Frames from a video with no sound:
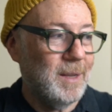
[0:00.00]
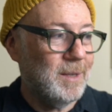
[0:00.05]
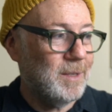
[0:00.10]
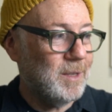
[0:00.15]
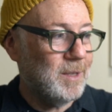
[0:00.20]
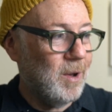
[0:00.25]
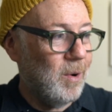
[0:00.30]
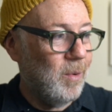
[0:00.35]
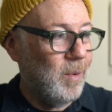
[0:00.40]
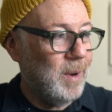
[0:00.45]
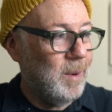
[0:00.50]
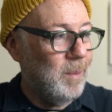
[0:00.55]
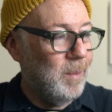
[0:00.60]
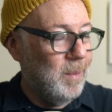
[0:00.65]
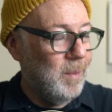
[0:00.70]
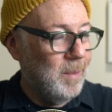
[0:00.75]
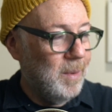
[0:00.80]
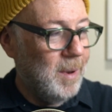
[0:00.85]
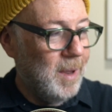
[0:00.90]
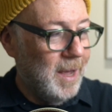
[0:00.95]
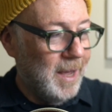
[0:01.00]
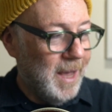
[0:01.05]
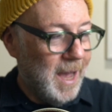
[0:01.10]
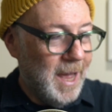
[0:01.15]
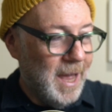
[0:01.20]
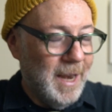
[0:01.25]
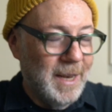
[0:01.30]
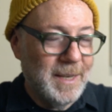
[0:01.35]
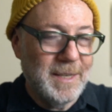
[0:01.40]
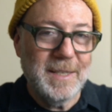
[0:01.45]
So we,
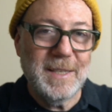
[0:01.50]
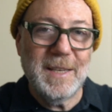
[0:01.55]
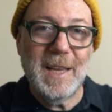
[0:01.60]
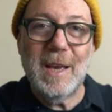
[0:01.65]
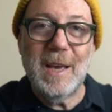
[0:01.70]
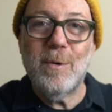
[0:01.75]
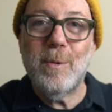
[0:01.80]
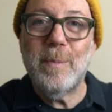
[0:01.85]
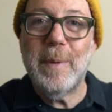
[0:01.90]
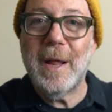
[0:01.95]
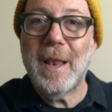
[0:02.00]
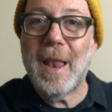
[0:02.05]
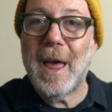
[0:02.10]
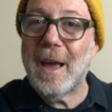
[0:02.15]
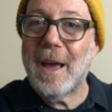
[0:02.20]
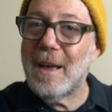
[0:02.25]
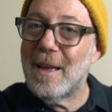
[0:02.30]
again, in C would be like,